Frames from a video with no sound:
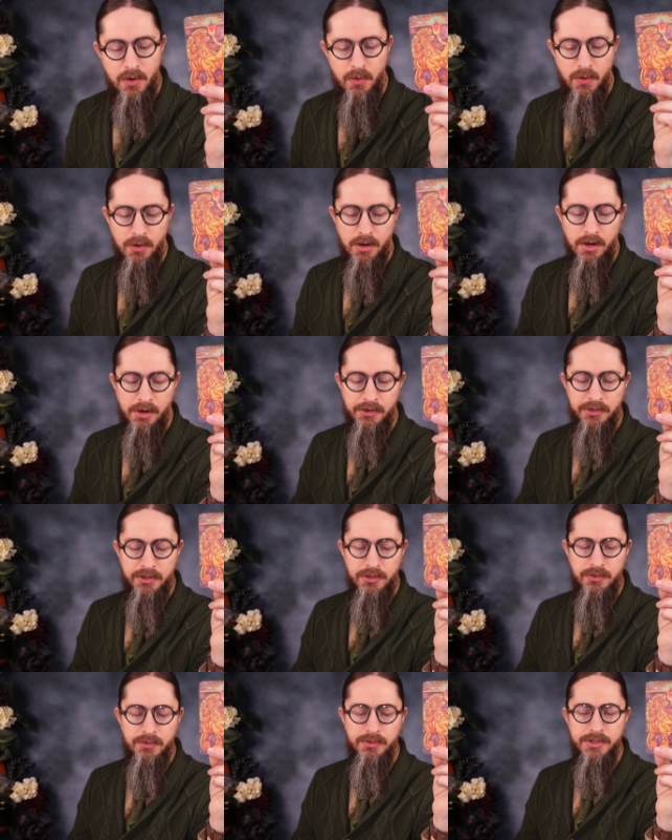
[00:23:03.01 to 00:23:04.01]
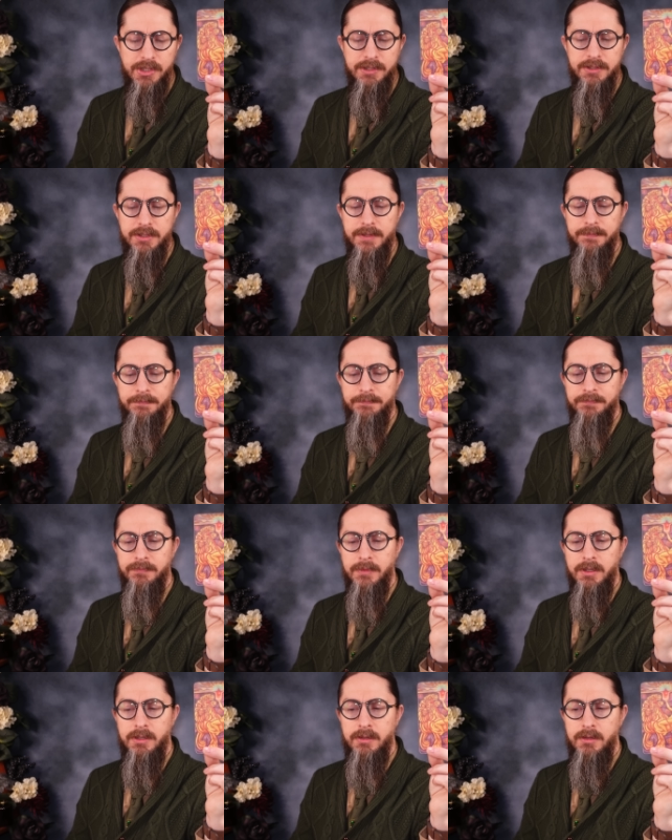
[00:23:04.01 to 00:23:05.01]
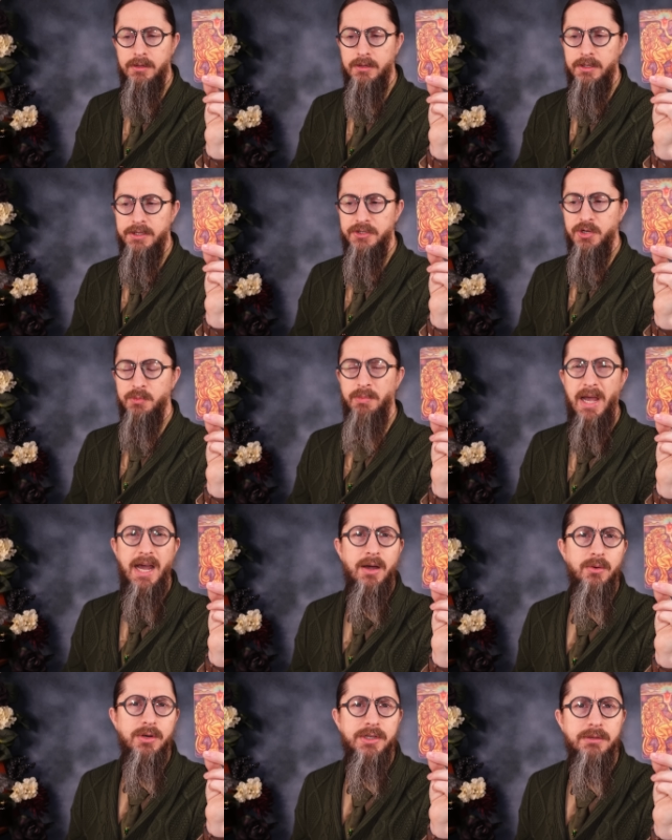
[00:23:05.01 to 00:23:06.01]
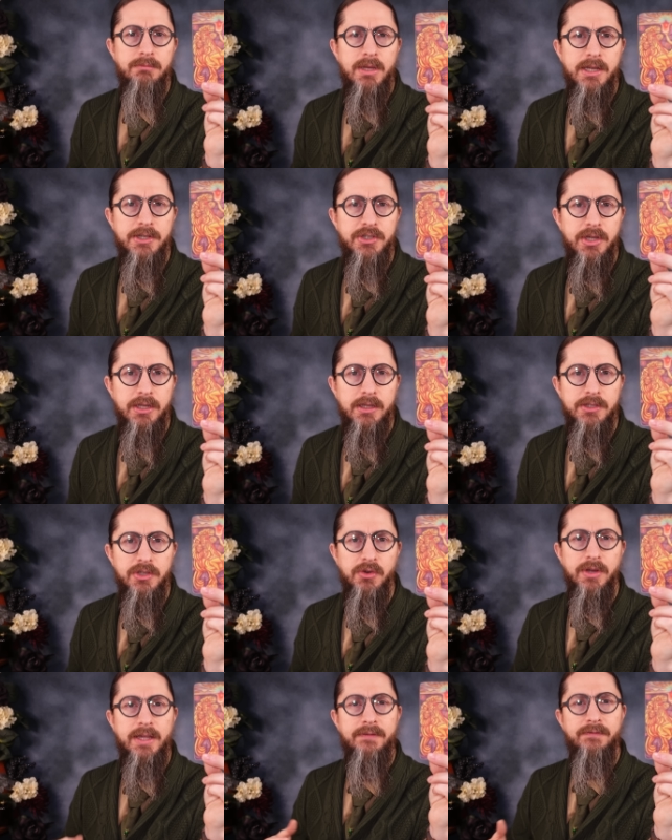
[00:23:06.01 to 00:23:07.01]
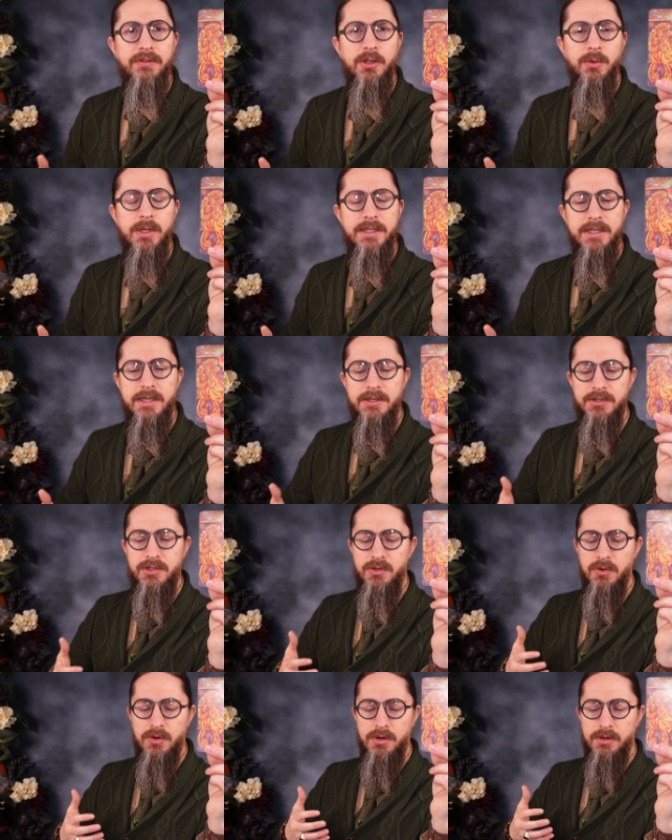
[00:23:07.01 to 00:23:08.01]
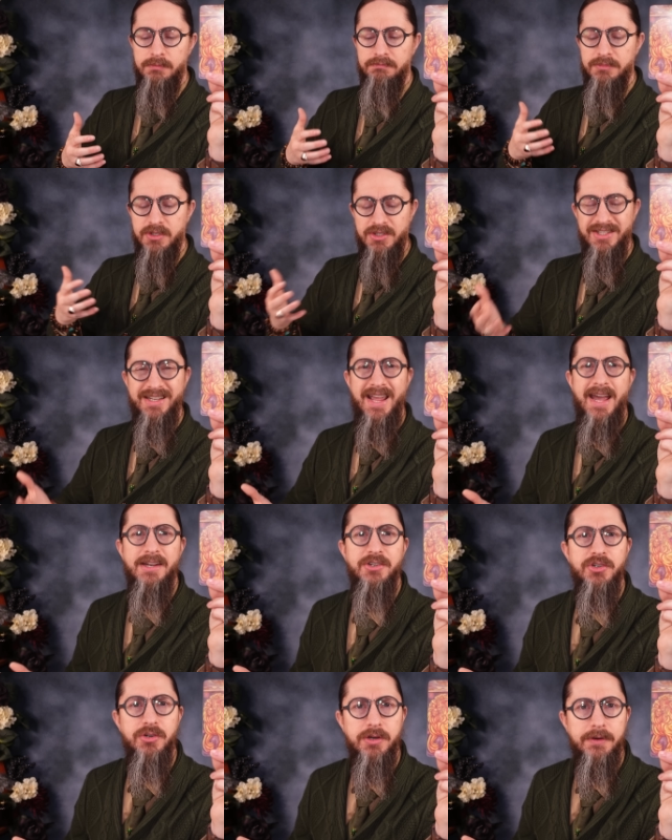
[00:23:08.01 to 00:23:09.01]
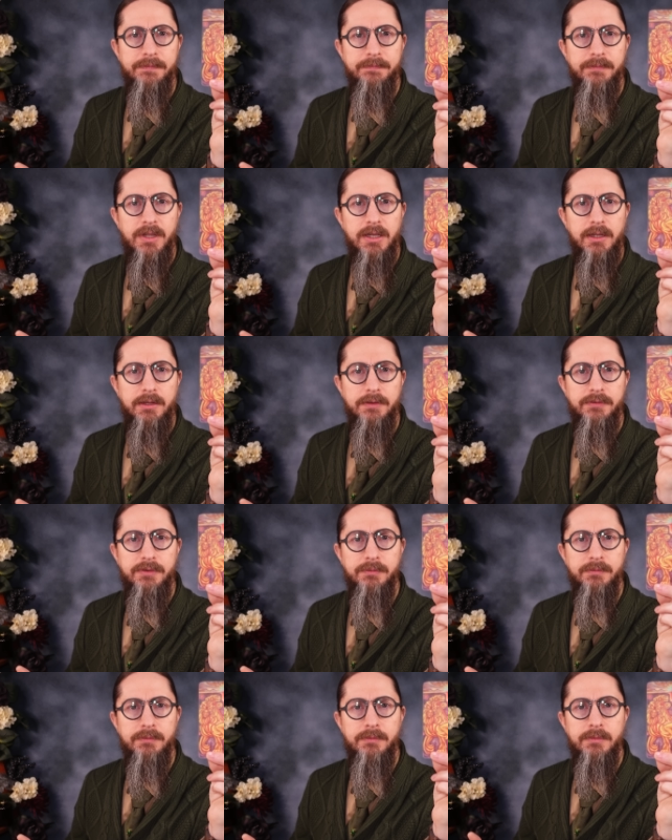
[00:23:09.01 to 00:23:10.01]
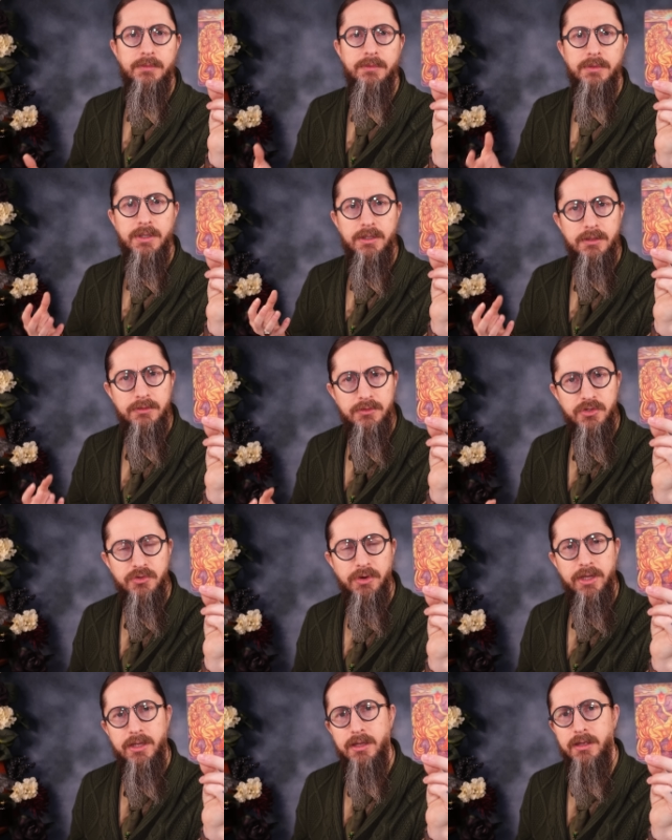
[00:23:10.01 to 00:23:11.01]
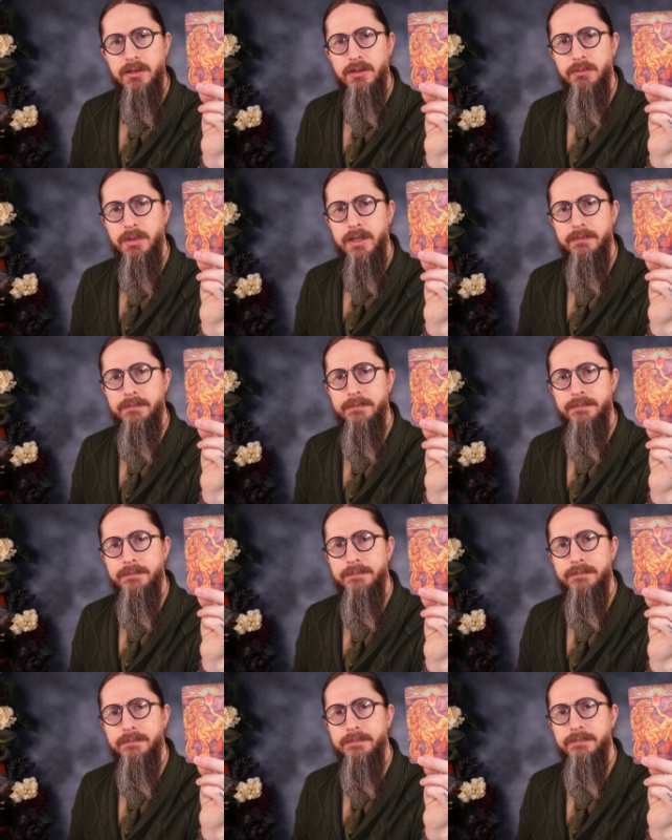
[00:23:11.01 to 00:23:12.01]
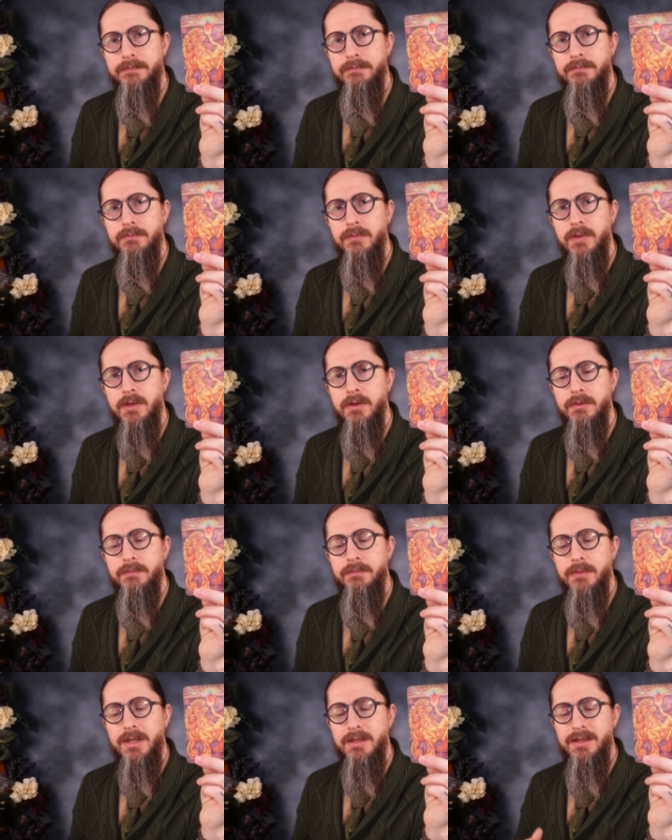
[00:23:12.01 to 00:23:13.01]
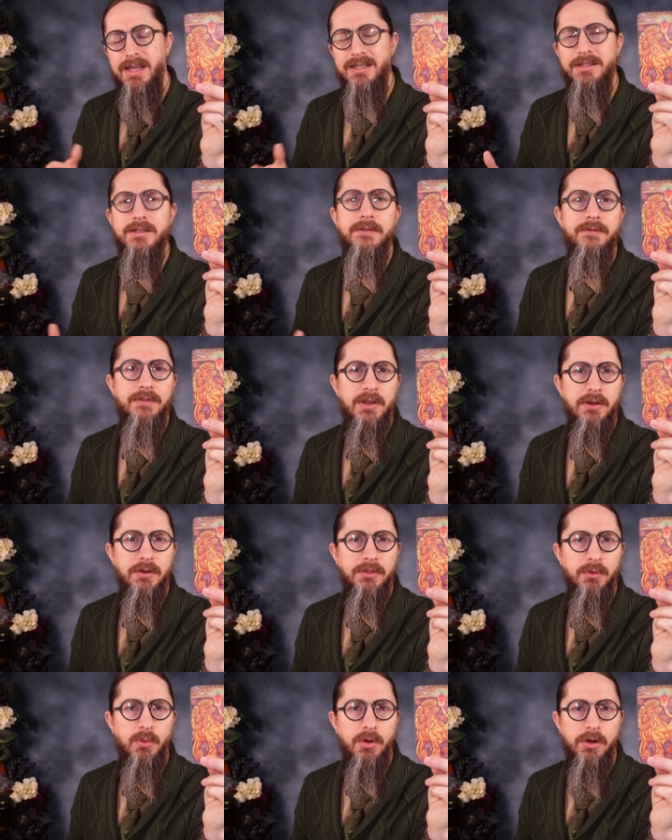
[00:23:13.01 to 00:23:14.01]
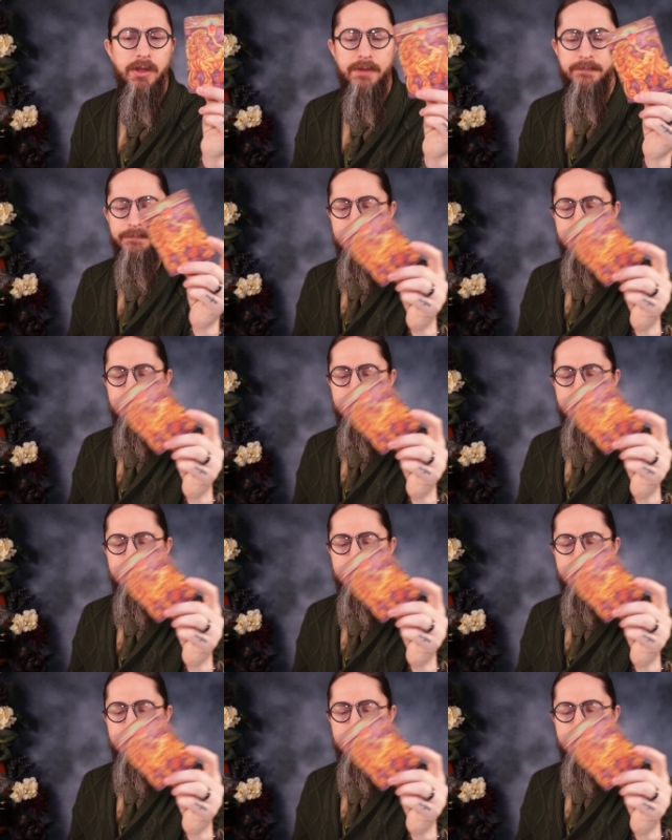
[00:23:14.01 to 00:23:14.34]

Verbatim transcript: Or are you just, is your power diminishing? Is your influence, is your stature kind of shrinking a little bit? You know, that's the fear and the worry.